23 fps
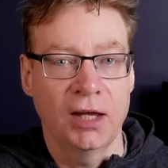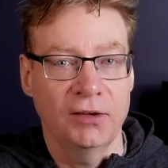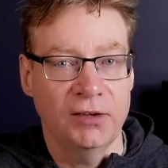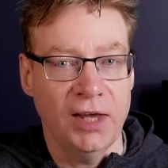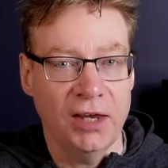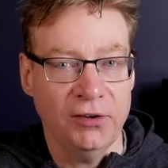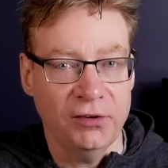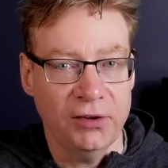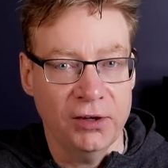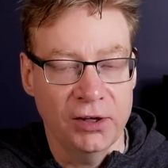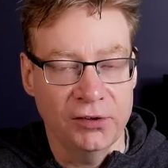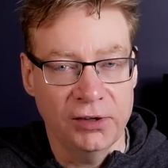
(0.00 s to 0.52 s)

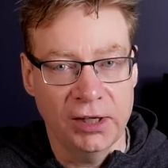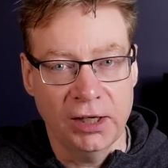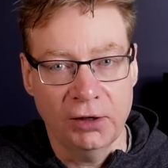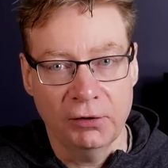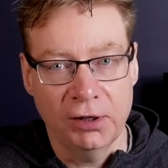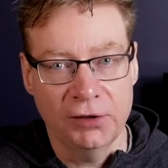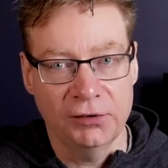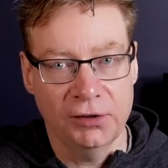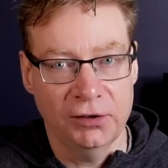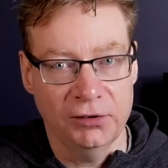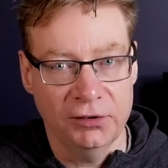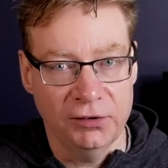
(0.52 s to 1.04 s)
Tesla has
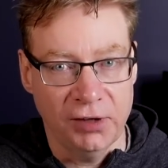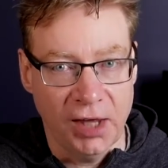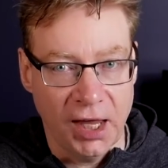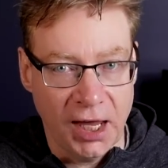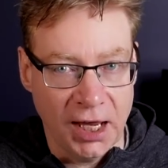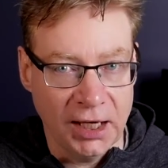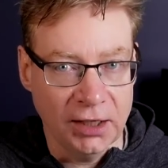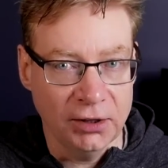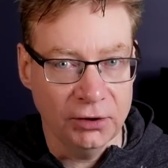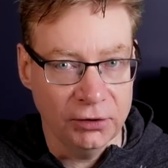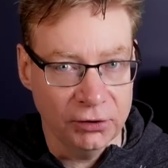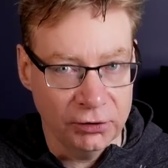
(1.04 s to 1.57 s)
increased
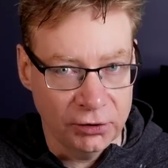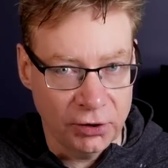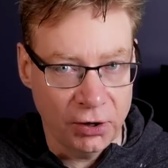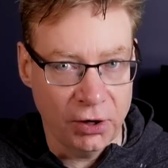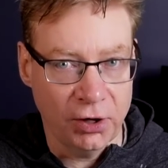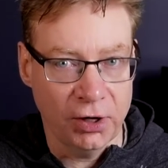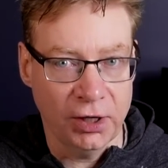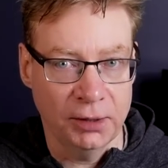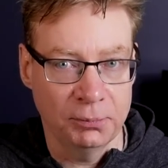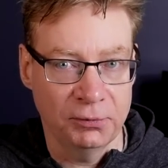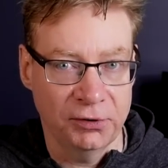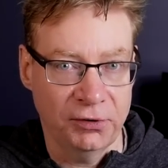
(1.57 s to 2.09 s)
10
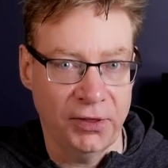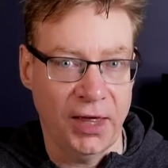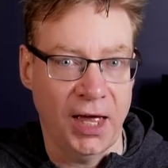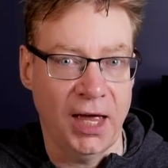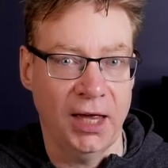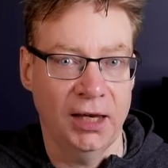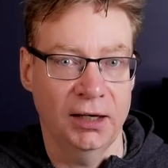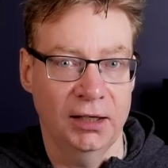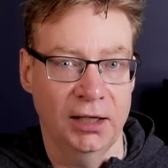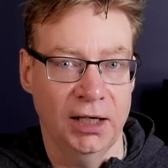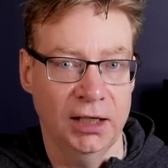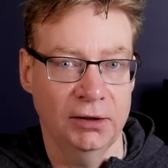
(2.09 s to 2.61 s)
times
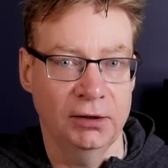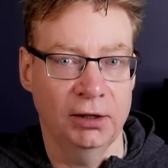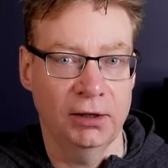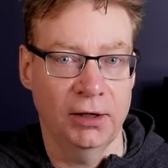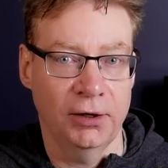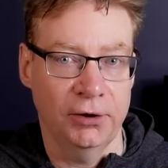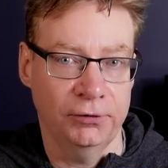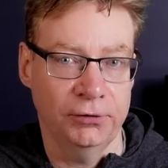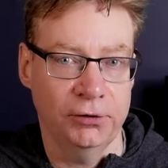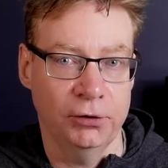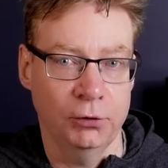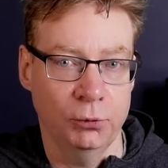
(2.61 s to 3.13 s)
that in the
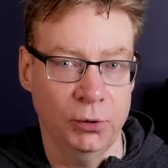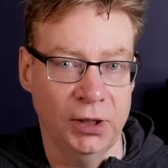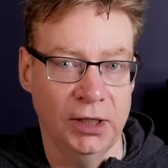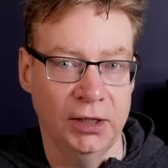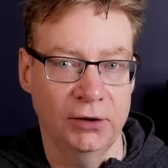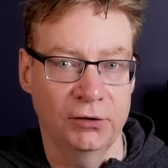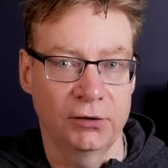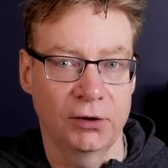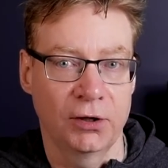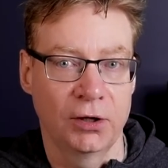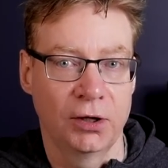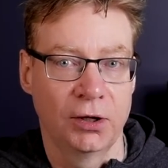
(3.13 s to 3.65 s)
last few
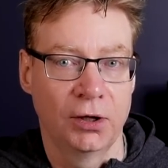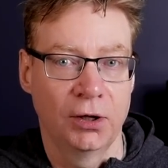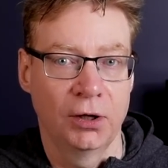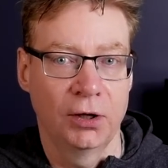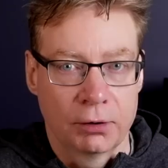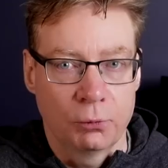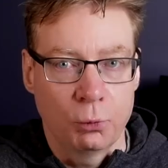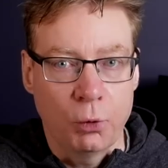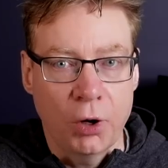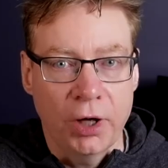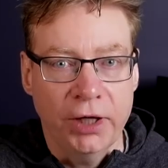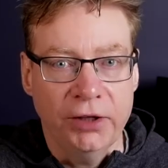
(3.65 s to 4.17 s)
weeks.
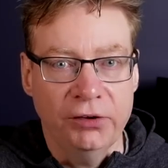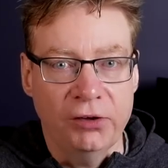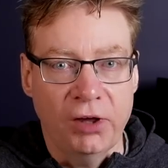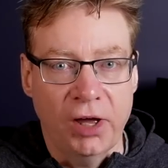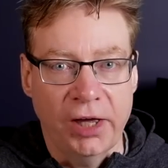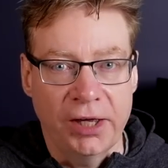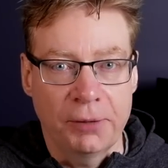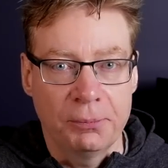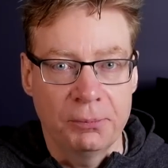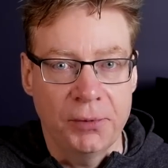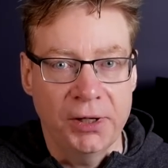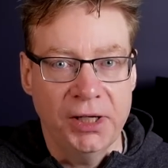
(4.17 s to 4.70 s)
Why
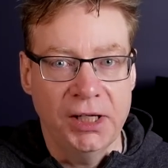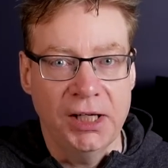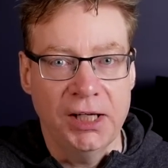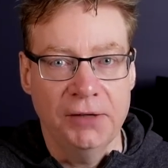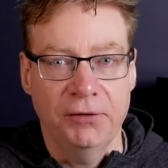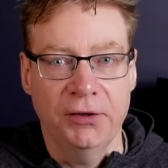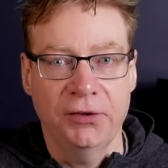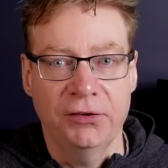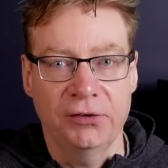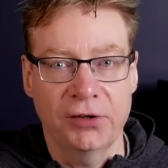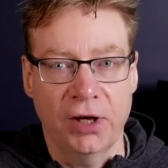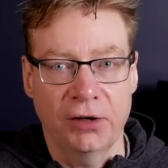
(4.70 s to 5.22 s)
tie up money
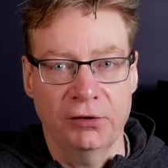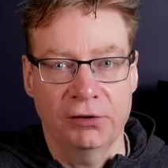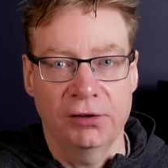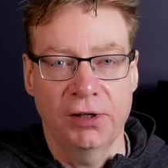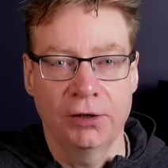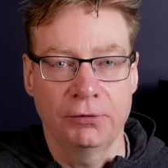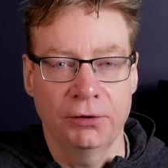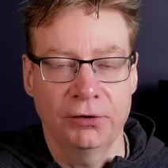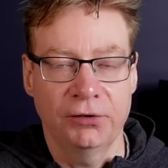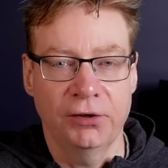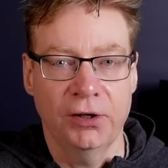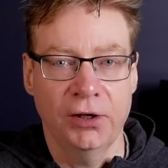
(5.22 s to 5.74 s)
for such
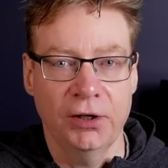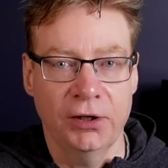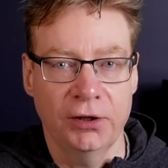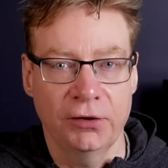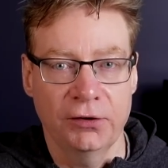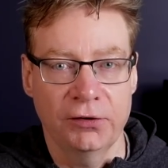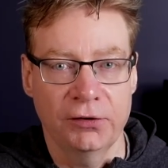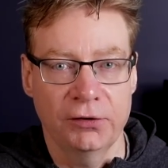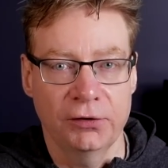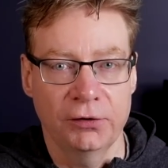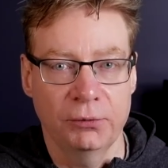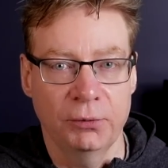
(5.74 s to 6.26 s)
low
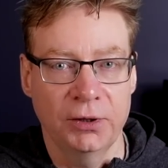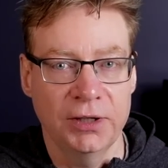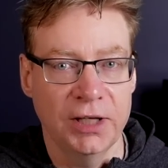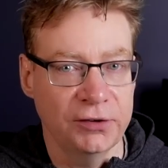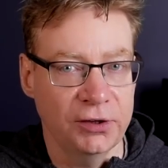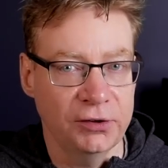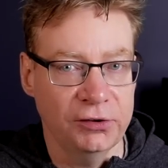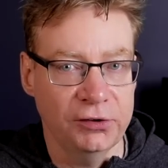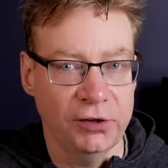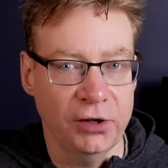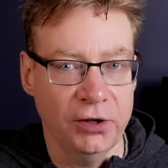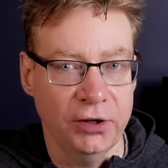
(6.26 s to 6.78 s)
returns when there's
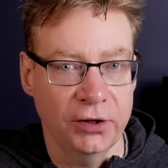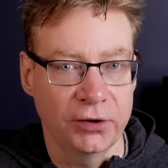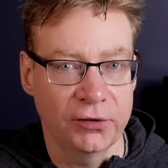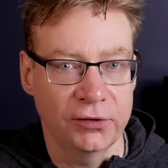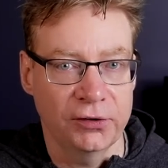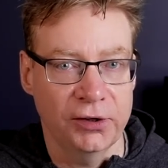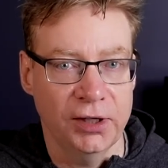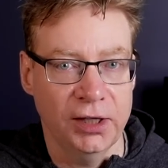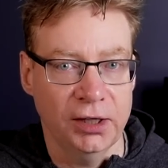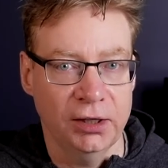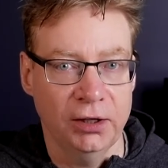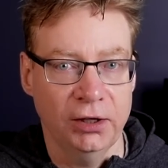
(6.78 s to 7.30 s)
a
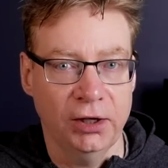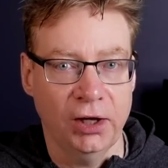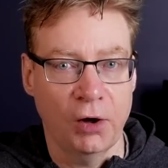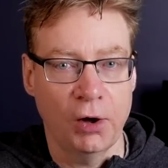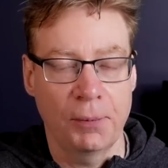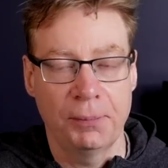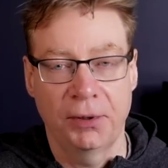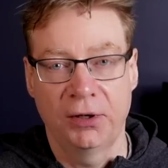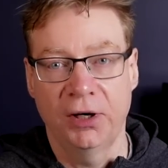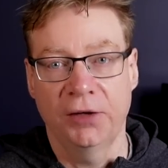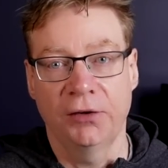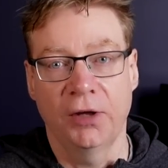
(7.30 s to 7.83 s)
chance it could go
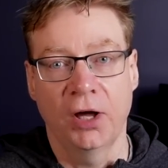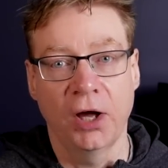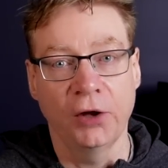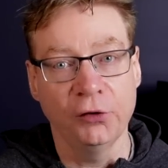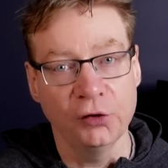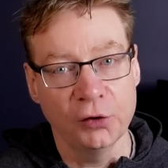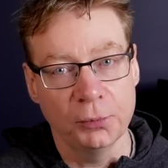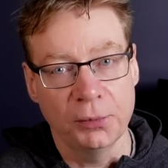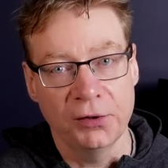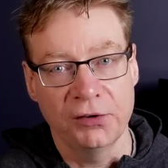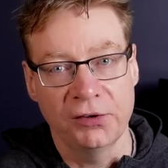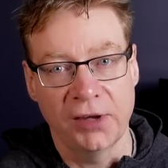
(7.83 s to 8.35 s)
up another
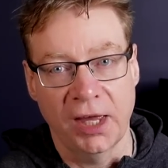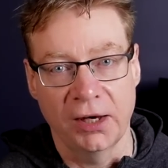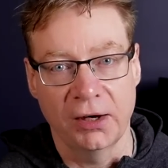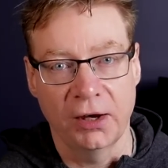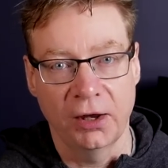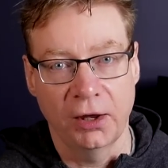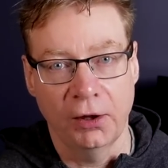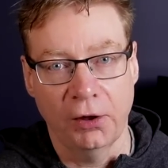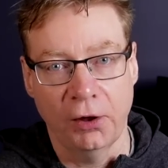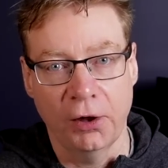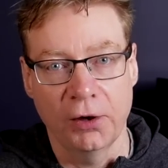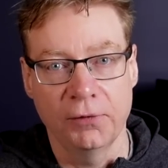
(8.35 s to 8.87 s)
100%
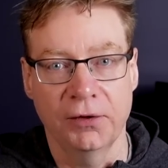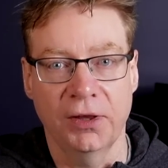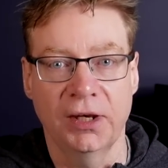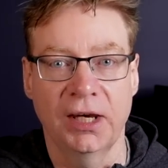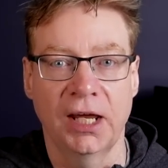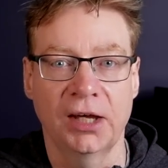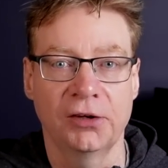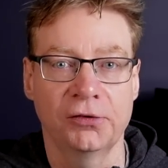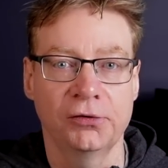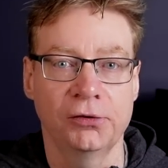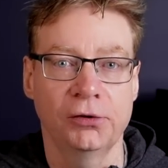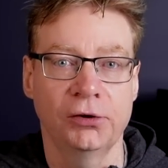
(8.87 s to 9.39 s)
over the
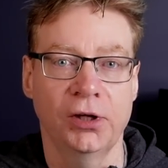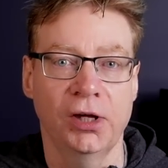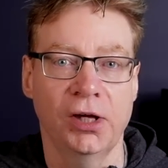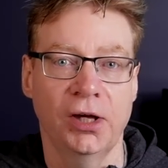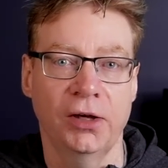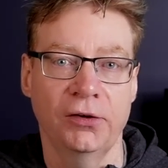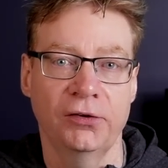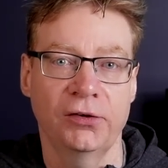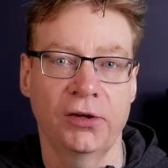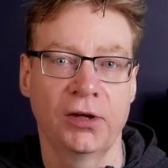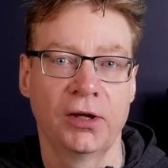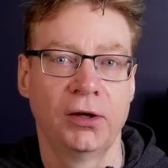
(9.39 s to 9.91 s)
next few
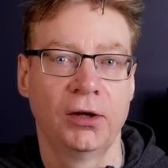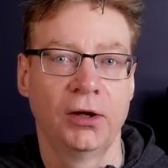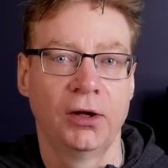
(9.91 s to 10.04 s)
years?